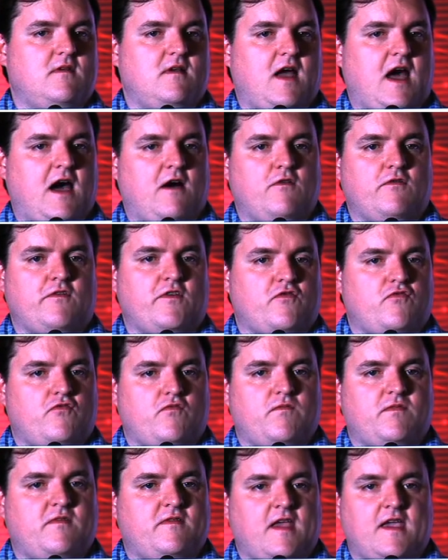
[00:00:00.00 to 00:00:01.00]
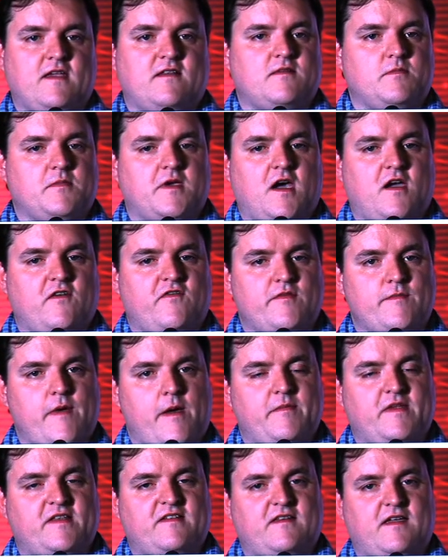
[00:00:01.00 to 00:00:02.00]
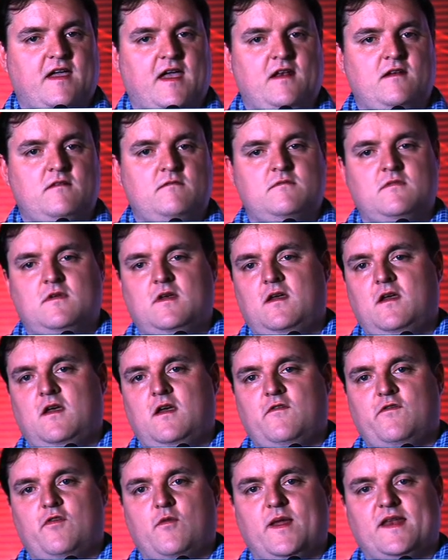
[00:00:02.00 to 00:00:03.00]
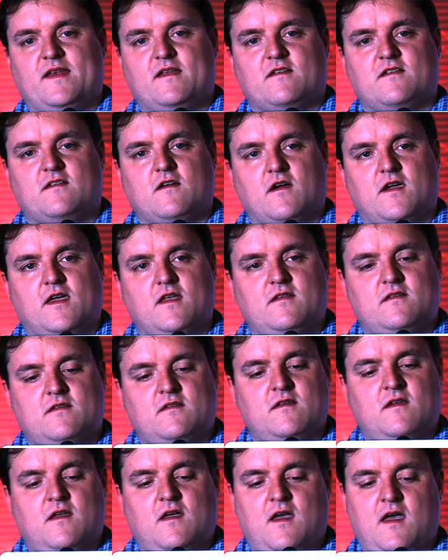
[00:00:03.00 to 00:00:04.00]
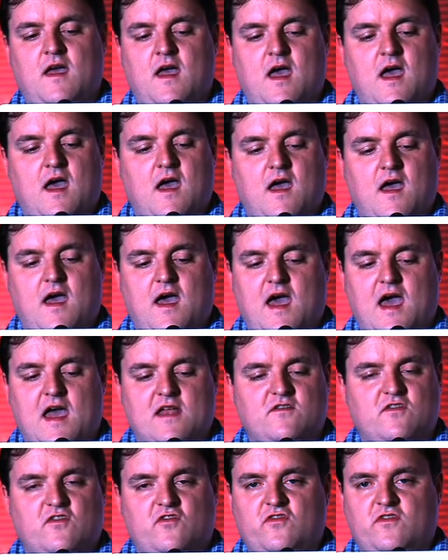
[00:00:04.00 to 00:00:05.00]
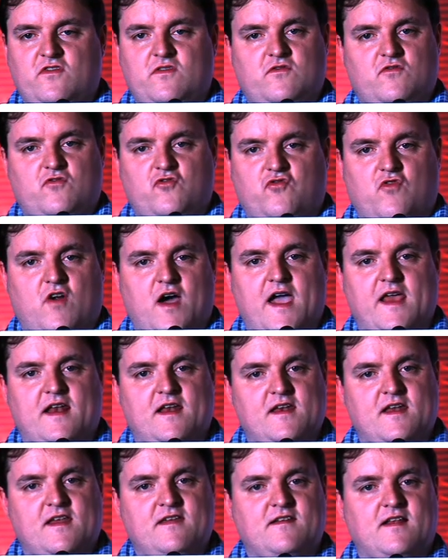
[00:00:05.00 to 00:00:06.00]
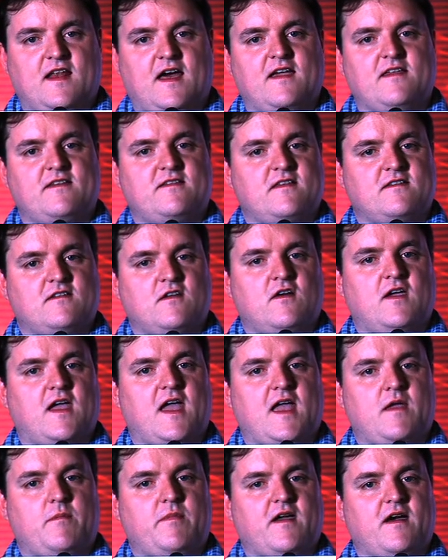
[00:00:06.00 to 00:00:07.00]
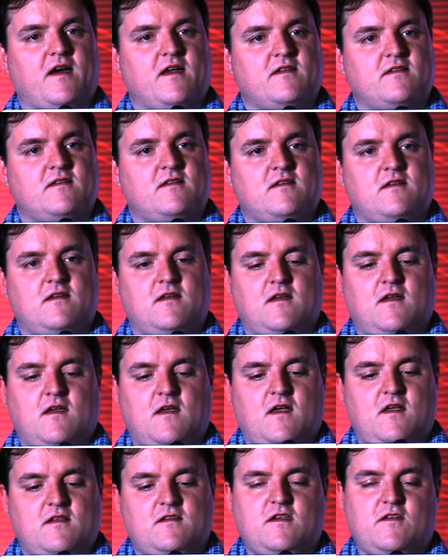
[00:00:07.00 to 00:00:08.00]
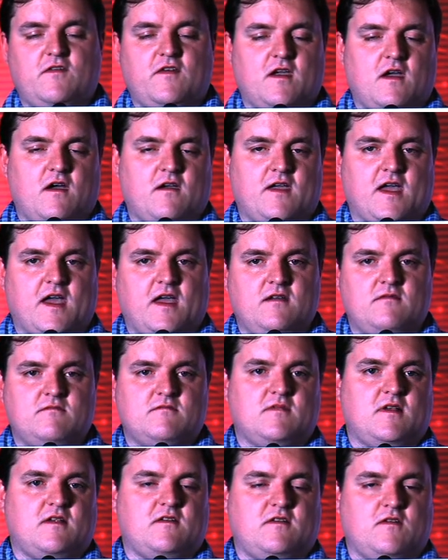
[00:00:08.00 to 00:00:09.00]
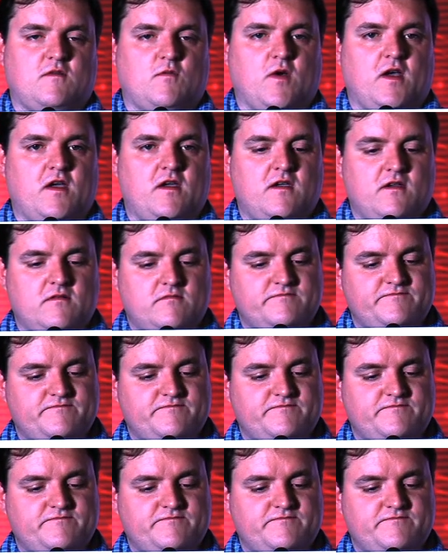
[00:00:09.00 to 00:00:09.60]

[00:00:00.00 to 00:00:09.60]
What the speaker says: I'll just take some code from MSDN for Windows sockets and just try and initialize the socket APIs. And so you think, okay, that should work.